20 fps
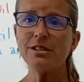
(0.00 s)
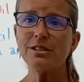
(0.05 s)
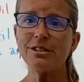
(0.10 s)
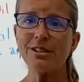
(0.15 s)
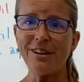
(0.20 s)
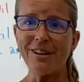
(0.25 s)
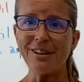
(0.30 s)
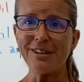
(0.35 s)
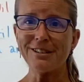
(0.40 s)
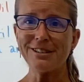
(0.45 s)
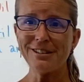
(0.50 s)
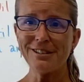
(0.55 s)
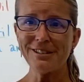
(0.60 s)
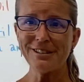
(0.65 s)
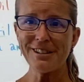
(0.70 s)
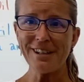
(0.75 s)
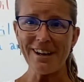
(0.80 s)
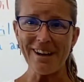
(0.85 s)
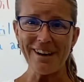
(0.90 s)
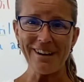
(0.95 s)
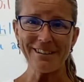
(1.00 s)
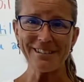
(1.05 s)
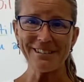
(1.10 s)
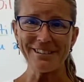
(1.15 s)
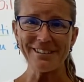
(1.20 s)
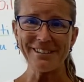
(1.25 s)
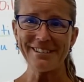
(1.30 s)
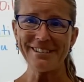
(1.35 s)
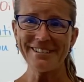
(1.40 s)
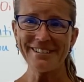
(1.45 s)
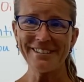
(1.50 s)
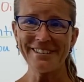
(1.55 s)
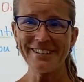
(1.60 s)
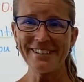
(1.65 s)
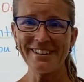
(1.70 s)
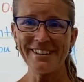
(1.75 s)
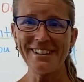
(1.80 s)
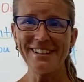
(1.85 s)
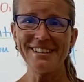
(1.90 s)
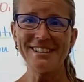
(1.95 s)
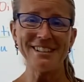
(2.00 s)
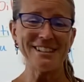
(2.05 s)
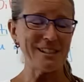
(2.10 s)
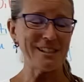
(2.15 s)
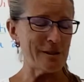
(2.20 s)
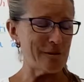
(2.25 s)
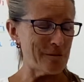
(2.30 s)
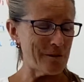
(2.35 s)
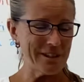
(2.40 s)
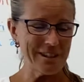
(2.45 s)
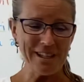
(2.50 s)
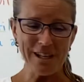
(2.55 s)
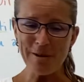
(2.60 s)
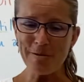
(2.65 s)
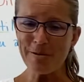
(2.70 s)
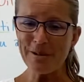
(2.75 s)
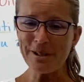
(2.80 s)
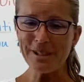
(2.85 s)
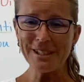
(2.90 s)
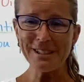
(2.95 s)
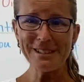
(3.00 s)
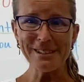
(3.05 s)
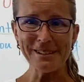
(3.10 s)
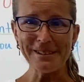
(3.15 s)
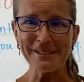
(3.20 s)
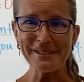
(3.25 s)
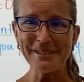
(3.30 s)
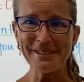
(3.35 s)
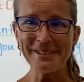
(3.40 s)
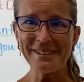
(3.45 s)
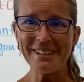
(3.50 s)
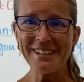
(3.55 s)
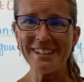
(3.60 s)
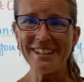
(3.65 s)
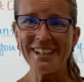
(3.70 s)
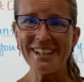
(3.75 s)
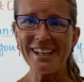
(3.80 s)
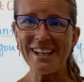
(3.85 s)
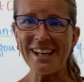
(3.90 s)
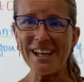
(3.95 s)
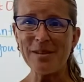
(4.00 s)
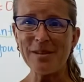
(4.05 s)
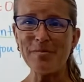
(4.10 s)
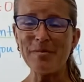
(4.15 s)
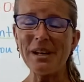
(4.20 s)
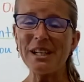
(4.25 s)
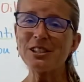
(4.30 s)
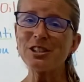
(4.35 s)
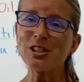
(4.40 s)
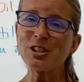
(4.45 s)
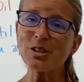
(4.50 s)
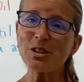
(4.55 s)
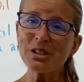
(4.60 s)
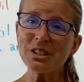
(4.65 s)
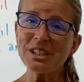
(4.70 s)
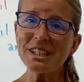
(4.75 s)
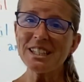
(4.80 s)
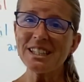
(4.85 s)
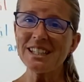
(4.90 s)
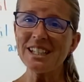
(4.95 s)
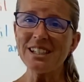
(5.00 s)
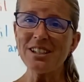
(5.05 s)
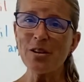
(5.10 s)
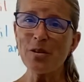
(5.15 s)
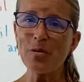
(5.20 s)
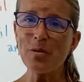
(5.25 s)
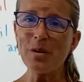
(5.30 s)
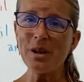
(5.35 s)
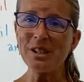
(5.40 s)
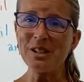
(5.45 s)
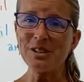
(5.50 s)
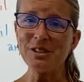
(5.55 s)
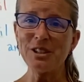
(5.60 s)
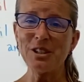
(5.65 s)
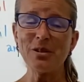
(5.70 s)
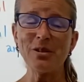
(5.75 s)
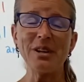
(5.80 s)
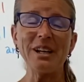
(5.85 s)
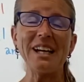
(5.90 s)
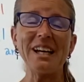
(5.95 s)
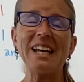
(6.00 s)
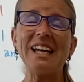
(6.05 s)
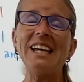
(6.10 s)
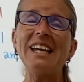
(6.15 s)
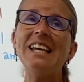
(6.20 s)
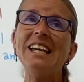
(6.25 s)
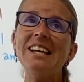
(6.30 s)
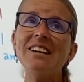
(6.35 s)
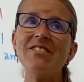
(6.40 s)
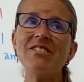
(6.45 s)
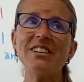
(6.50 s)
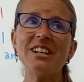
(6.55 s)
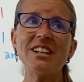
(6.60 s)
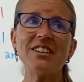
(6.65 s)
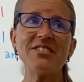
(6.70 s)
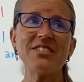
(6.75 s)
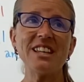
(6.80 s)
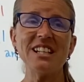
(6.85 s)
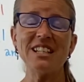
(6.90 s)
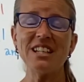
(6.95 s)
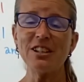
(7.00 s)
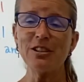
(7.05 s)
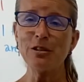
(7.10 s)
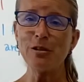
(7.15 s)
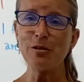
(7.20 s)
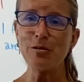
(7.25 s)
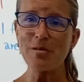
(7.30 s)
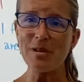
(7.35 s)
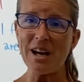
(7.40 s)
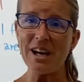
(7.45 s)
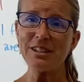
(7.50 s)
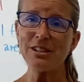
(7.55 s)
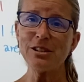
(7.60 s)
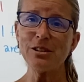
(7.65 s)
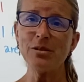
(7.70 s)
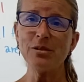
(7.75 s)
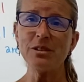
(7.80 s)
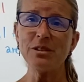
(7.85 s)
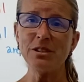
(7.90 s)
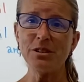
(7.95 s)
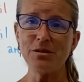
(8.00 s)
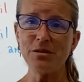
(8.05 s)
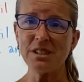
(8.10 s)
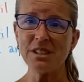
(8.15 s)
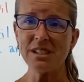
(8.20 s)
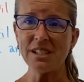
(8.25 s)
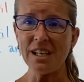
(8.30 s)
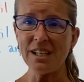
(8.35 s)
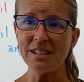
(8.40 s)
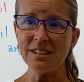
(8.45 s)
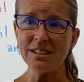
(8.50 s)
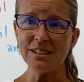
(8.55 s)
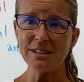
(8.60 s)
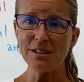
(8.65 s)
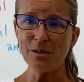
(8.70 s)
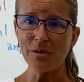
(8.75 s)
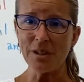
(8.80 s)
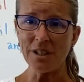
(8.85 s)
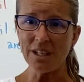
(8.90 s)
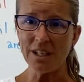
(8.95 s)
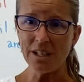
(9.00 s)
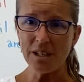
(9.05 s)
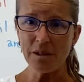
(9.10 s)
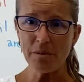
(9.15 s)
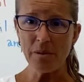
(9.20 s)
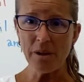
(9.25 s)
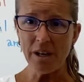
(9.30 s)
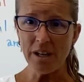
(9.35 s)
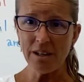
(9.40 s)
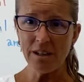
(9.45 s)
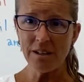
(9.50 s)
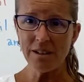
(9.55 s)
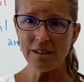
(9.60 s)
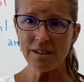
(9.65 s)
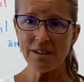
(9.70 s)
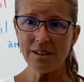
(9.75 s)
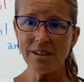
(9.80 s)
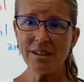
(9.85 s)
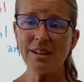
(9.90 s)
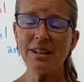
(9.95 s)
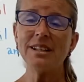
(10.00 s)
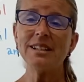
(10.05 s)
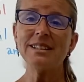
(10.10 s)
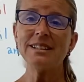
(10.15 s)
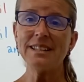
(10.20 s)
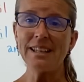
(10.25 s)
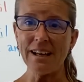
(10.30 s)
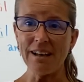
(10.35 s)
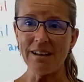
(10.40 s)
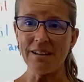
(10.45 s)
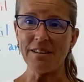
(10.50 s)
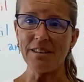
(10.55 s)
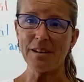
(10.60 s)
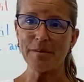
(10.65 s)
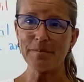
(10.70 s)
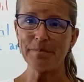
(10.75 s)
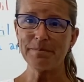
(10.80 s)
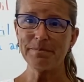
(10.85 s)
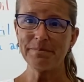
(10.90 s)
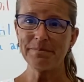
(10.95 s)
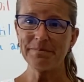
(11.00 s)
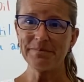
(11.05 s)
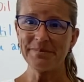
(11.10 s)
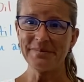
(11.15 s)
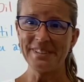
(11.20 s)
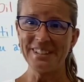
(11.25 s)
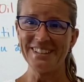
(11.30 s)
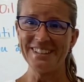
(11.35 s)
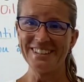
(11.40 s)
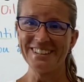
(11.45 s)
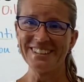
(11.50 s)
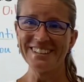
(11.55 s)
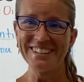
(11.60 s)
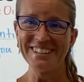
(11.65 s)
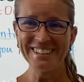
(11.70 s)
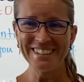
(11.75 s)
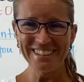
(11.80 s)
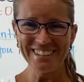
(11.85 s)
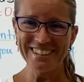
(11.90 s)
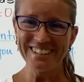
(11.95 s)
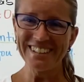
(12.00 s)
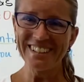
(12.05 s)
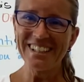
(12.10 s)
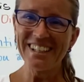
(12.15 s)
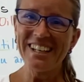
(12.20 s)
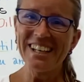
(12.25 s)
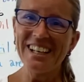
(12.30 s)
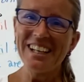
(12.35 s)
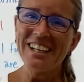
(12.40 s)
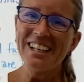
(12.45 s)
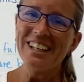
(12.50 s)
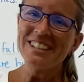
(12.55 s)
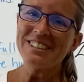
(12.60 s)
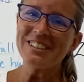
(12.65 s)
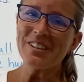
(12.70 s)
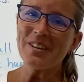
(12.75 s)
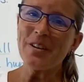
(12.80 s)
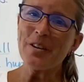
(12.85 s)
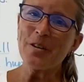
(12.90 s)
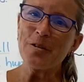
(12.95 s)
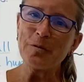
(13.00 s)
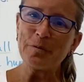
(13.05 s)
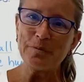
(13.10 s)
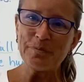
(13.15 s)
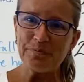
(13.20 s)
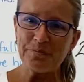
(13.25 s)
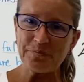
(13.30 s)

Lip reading: talk to your doctor, see what they want to do, and make sure that they know what you're doing. Even if they tell you not to and you decide to do it anyway, tell them. So